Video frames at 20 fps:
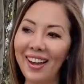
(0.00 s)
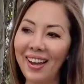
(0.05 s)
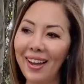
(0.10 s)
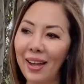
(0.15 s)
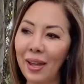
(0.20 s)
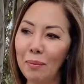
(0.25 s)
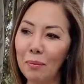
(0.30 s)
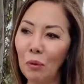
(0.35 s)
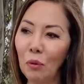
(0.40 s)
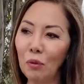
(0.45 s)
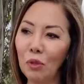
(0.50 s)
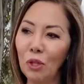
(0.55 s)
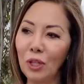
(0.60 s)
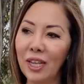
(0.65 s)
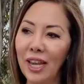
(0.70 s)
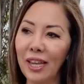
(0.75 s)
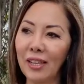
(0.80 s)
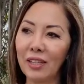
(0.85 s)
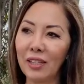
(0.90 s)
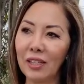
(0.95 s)
I moved to
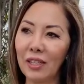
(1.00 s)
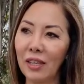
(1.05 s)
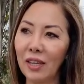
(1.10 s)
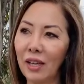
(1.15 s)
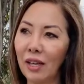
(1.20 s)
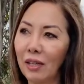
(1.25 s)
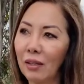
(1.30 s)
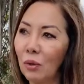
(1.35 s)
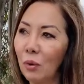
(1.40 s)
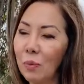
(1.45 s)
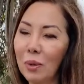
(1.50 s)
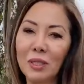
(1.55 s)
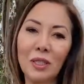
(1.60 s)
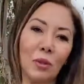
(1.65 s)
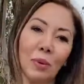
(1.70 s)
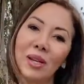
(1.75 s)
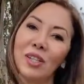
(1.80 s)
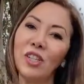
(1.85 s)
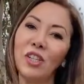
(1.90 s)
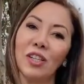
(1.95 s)
Canada
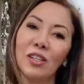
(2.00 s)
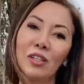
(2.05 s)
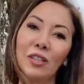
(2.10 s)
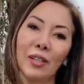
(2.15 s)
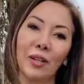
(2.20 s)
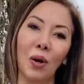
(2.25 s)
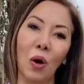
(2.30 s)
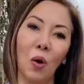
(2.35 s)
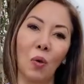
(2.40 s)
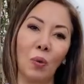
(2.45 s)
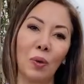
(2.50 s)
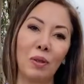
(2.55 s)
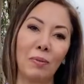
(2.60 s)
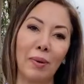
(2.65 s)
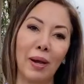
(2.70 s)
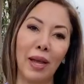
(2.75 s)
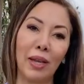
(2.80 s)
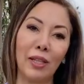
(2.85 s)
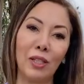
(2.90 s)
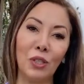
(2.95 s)
almost twenty years ago with
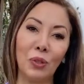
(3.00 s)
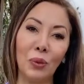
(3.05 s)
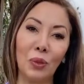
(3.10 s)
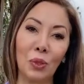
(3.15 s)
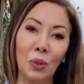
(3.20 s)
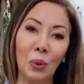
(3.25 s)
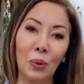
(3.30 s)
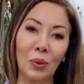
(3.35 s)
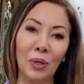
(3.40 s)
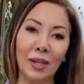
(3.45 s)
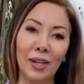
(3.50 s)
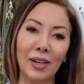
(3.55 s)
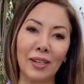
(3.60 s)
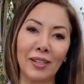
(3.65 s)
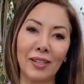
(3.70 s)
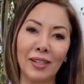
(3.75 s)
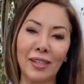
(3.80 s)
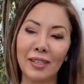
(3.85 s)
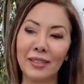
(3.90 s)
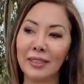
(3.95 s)
my two
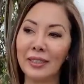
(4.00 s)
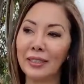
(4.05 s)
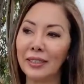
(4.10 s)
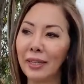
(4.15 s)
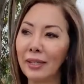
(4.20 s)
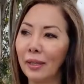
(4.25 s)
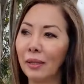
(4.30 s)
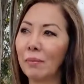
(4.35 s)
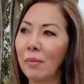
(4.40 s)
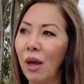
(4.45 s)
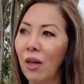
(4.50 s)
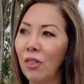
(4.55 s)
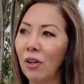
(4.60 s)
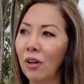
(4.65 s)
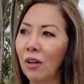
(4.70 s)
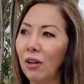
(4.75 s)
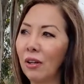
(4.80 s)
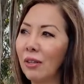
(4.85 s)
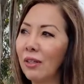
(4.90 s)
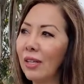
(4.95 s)
children as a single
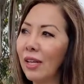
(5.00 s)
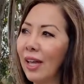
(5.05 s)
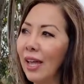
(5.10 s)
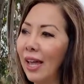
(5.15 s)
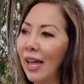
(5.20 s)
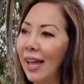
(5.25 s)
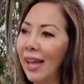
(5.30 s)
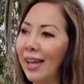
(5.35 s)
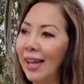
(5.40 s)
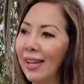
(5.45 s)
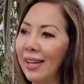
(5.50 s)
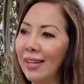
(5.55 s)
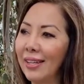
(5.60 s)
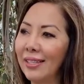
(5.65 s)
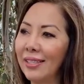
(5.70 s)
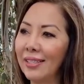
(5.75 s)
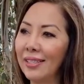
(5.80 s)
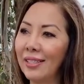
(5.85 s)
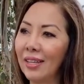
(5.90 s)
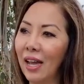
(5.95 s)
mother,
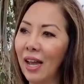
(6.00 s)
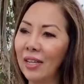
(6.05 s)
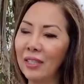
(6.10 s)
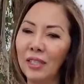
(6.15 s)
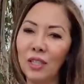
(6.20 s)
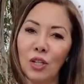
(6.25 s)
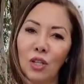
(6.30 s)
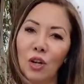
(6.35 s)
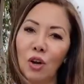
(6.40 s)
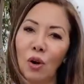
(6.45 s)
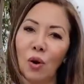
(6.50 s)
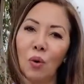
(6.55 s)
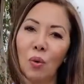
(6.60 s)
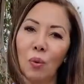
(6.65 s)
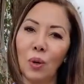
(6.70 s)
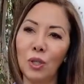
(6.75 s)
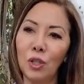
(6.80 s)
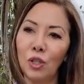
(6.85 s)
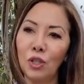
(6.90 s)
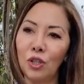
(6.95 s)
and I didn't know
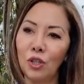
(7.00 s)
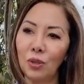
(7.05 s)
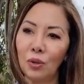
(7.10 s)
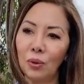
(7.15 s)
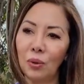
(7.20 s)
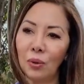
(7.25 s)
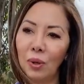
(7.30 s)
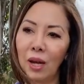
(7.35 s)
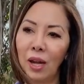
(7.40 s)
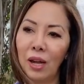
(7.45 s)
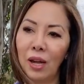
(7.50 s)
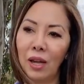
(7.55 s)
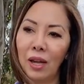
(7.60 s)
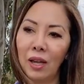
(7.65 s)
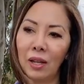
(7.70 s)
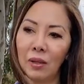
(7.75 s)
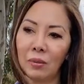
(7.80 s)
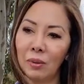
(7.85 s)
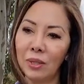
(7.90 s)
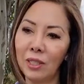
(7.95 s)
what to do.
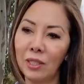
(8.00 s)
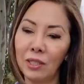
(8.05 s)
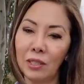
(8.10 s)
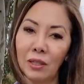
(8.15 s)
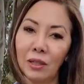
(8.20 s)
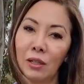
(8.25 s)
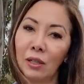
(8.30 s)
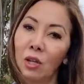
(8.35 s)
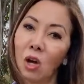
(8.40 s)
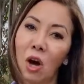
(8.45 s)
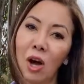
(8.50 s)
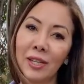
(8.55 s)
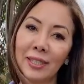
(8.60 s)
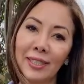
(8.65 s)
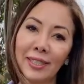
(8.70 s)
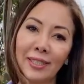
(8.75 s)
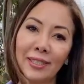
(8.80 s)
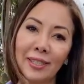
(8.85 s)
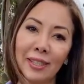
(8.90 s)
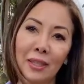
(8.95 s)
I was
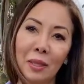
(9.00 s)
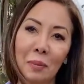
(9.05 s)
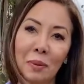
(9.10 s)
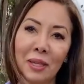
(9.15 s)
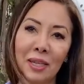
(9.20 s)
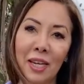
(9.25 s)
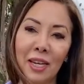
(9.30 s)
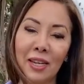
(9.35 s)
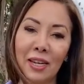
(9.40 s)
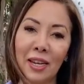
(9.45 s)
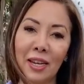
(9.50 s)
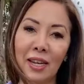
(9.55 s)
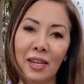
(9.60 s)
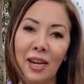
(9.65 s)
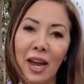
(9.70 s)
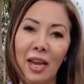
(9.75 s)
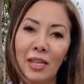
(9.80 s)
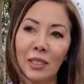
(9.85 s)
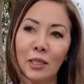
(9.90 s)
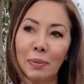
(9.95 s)
lost at the
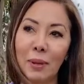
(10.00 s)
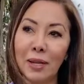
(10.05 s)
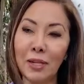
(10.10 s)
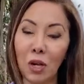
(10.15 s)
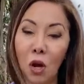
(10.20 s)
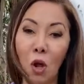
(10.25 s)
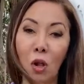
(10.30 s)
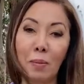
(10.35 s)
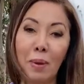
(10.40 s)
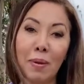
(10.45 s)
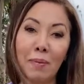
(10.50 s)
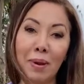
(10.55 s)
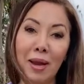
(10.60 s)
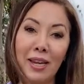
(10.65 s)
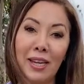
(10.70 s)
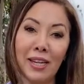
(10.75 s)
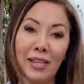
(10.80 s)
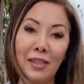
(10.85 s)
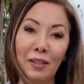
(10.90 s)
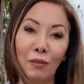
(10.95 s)
beginning. I spent all my
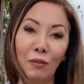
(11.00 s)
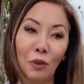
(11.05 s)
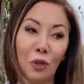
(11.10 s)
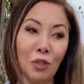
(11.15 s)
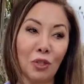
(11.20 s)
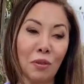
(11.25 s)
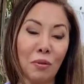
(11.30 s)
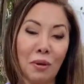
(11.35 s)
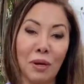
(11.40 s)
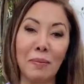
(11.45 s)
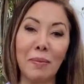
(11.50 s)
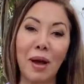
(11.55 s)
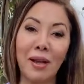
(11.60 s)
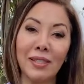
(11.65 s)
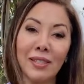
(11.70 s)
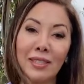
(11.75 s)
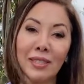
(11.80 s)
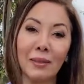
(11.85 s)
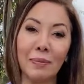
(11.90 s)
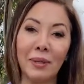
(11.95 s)
money in the first three
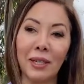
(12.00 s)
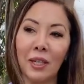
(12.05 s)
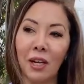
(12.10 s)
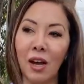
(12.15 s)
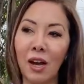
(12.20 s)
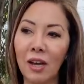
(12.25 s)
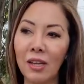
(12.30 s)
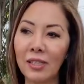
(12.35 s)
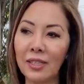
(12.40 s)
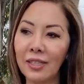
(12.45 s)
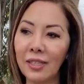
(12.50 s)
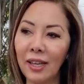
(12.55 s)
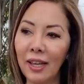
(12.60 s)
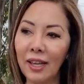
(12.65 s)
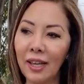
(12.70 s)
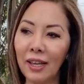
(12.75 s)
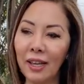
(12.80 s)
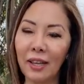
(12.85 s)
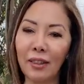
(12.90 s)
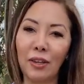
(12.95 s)
months because
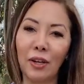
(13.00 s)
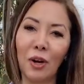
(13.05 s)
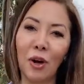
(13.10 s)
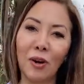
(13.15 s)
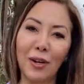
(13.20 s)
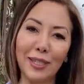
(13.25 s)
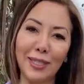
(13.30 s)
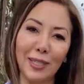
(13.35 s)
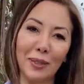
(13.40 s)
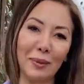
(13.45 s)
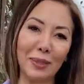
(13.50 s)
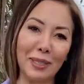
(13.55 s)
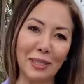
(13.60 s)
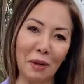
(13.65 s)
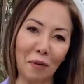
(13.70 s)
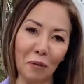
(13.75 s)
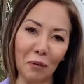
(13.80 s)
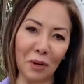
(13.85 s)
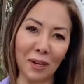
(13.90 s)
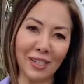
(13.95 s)
the currency was
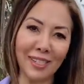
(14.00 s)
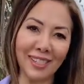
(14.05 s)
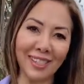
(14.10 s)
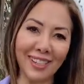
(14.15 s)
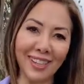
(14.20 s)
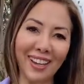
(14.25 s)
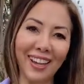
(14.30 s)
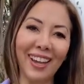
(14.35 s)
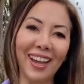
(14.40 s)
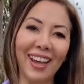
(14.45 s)
different,